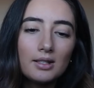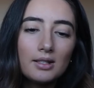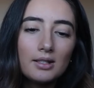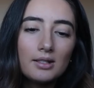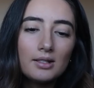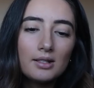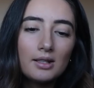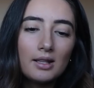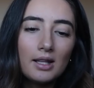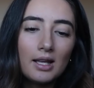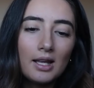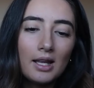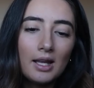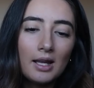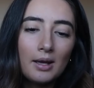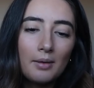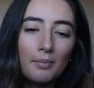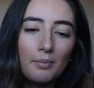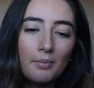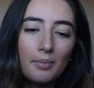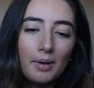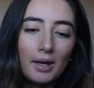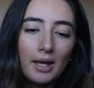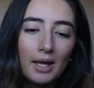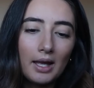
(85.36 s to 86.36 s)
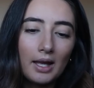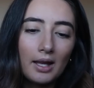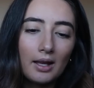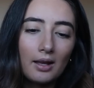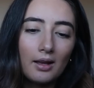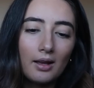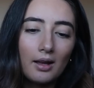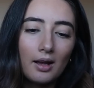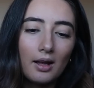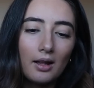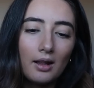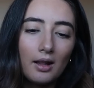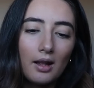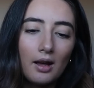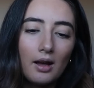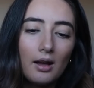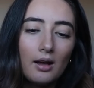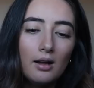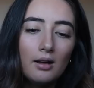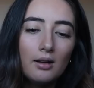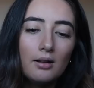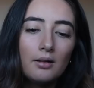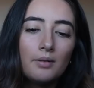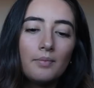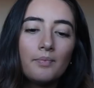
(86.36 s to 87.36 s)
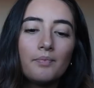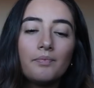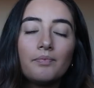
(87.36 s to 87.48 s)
is the pink color.